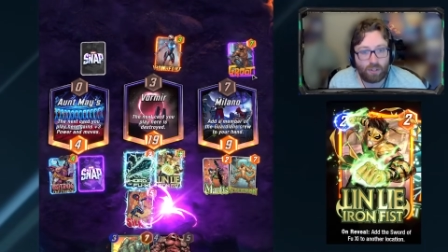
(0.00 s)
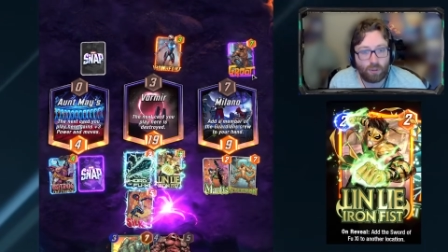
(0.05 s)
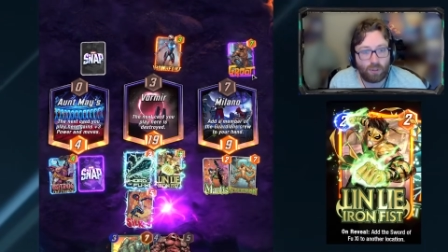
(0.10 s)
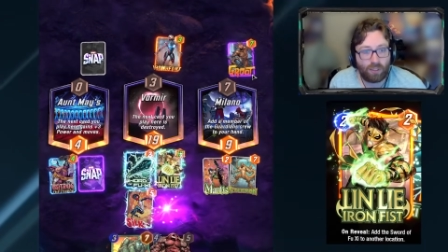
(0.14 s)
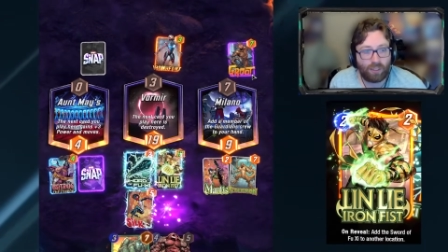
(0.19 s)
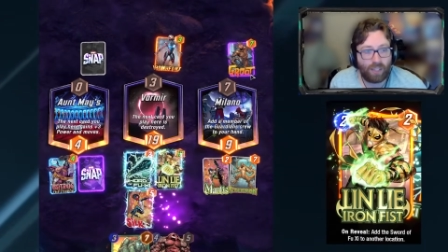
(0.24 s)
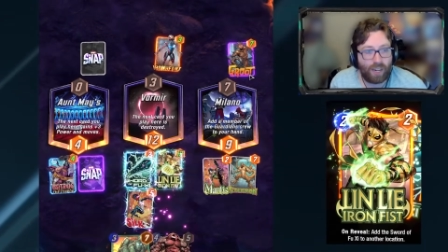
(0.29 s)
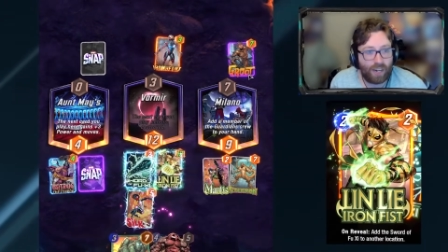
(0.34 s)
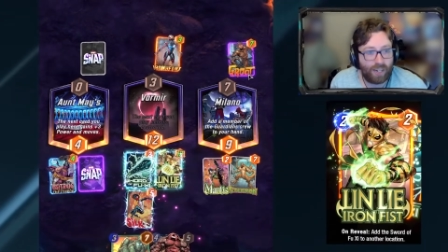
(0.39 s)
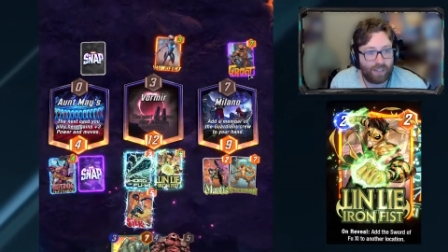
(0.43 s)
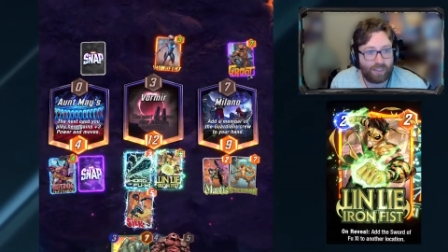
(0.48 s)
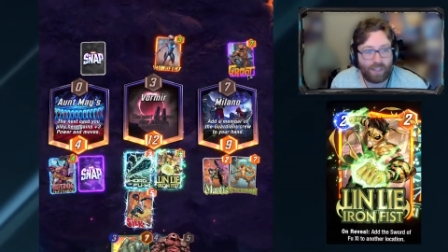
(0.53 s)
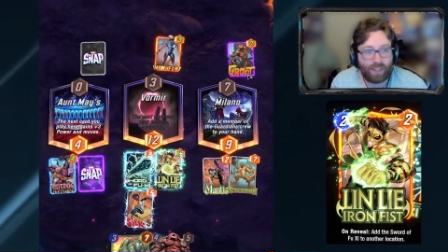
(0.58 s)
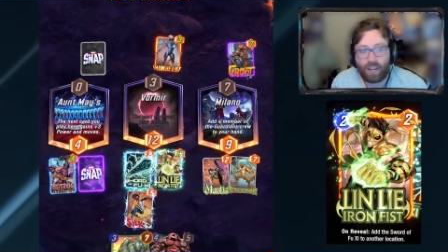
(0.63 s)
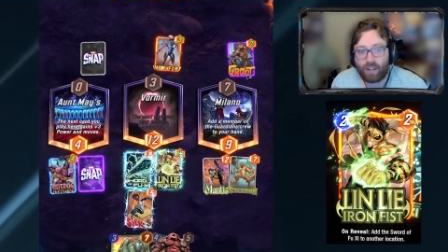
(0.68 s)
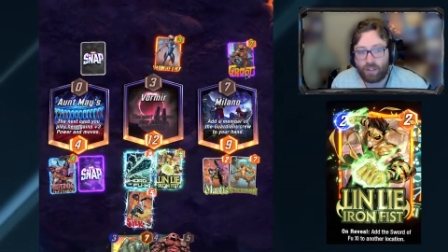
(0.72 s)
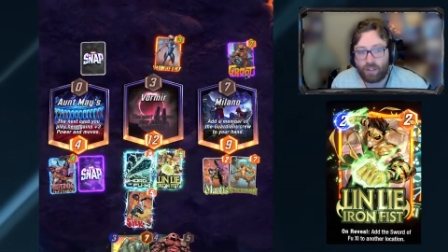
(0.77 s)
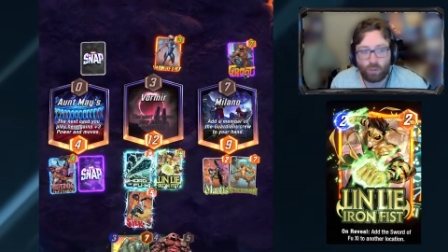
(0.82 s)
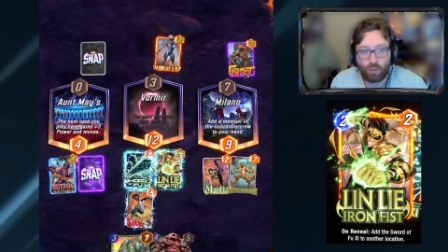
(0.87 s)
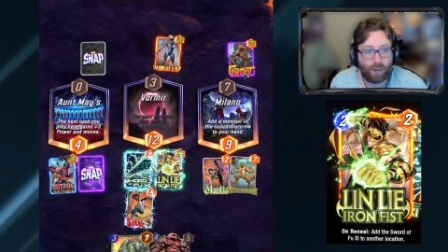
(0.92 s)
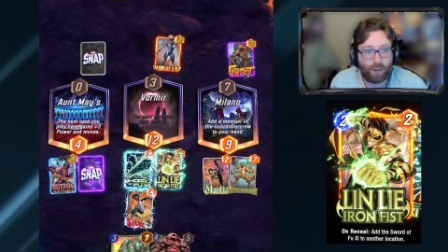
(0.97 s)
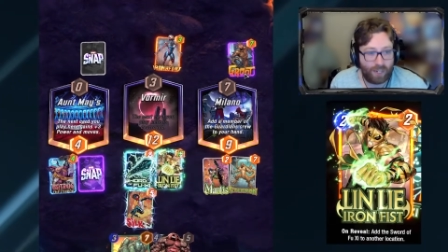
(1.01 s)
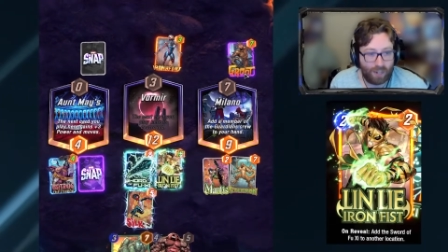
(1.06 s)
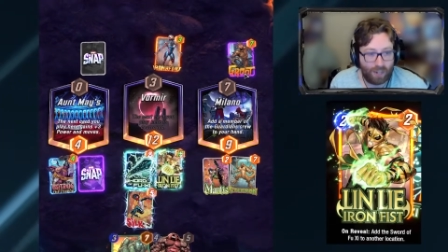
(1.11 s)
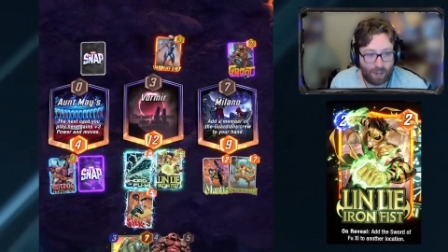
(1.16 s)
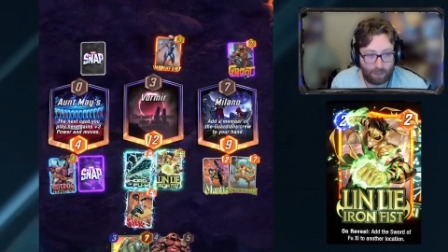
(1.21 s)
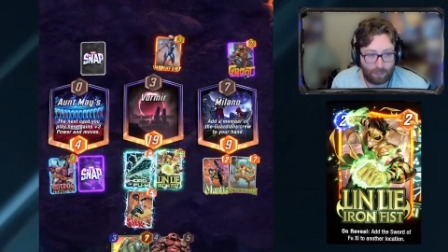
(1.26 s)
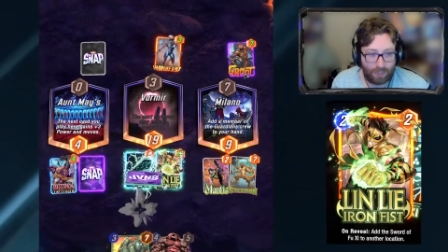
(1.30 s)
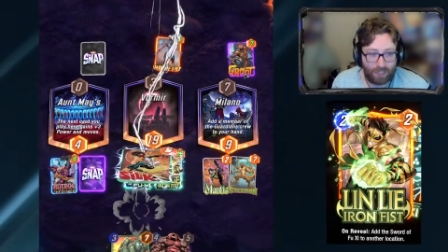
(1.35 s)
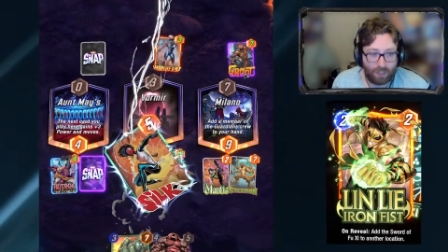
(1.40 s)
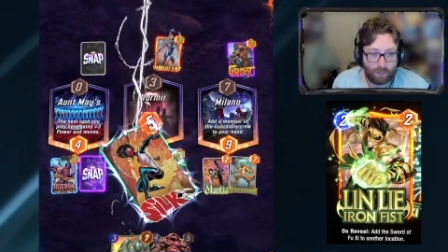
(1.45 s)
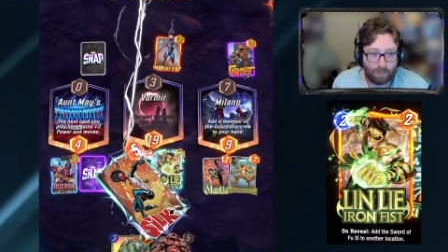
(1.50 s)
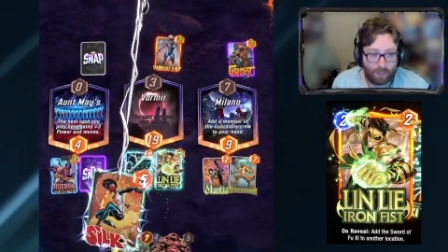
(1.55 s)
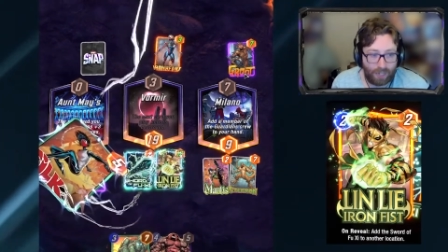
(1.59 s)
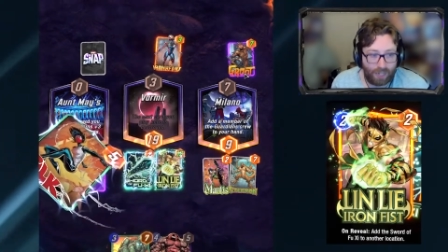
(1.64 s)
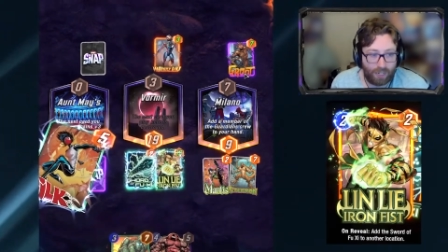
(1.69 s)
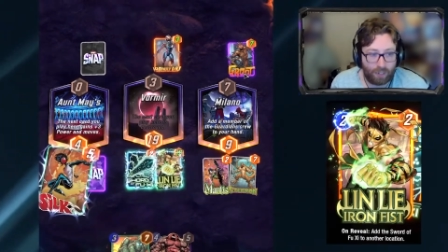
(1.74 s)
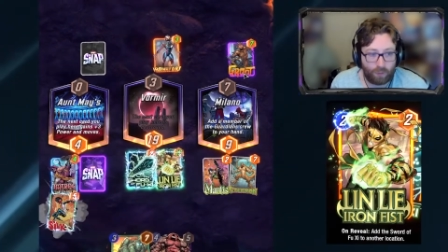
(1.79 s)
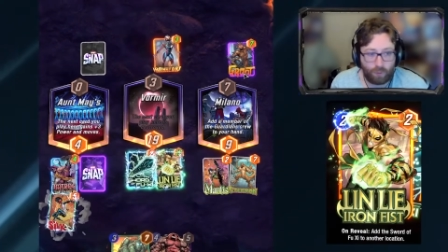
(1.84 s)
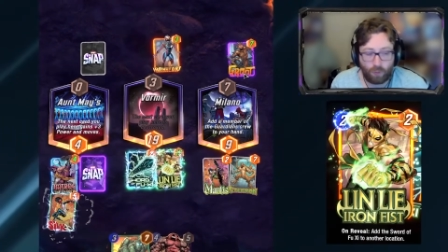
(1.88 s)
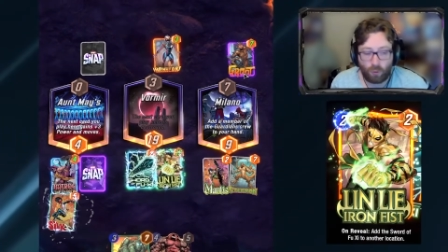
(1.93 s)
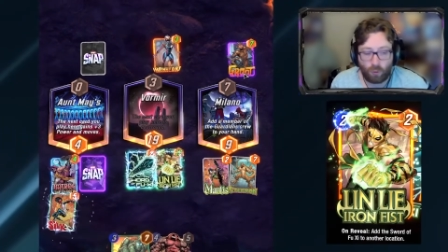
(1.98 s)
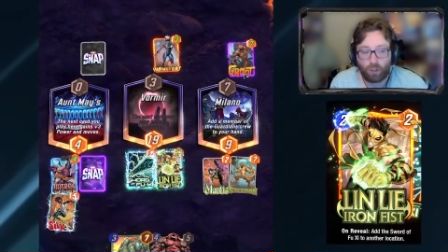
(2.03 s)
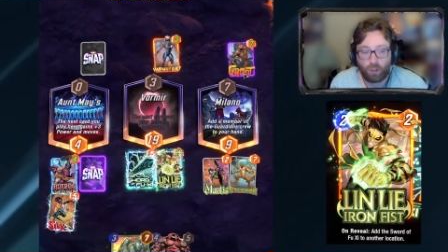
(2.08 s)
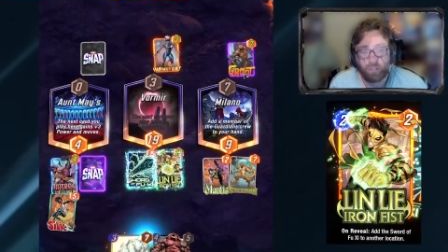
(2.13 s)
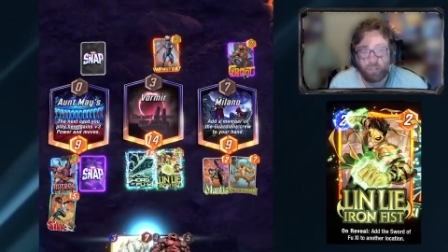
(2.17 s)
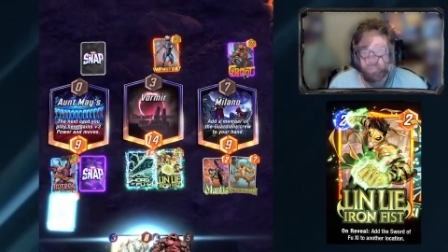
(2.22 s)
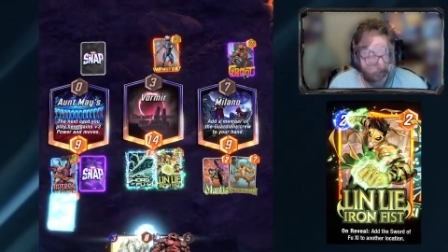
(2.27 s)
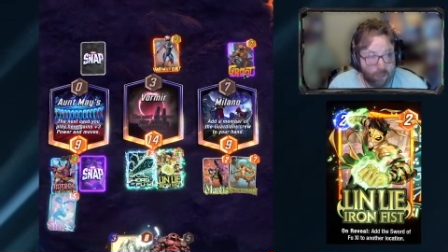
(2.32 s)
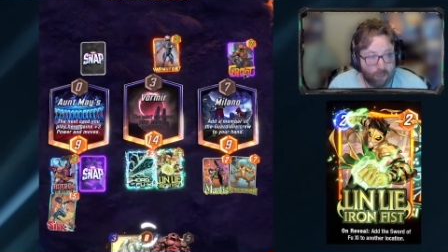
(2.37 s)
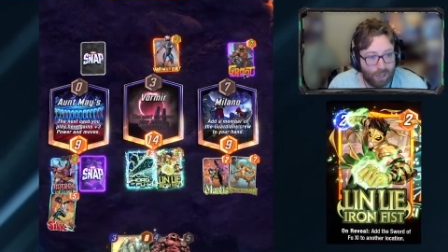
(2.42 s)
a lane that you might not be competing for.